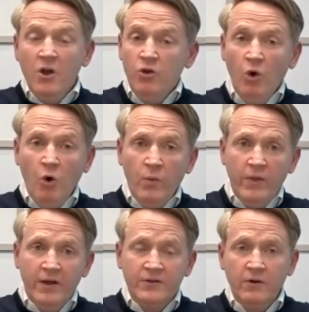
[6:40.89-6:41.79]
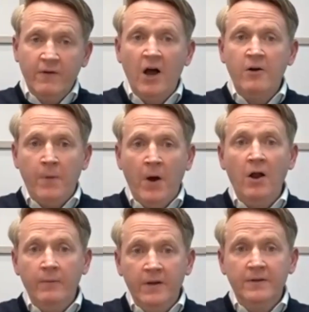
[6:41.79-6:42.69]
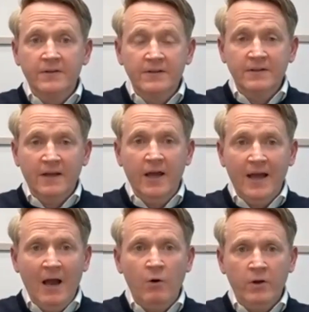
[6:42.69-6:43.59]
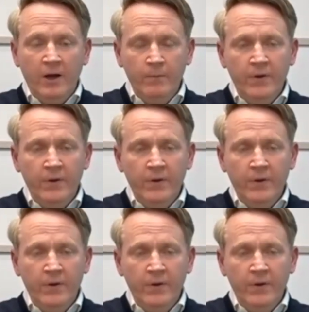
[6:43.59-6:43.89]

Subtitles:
nor with a sort of hung parliament outcome.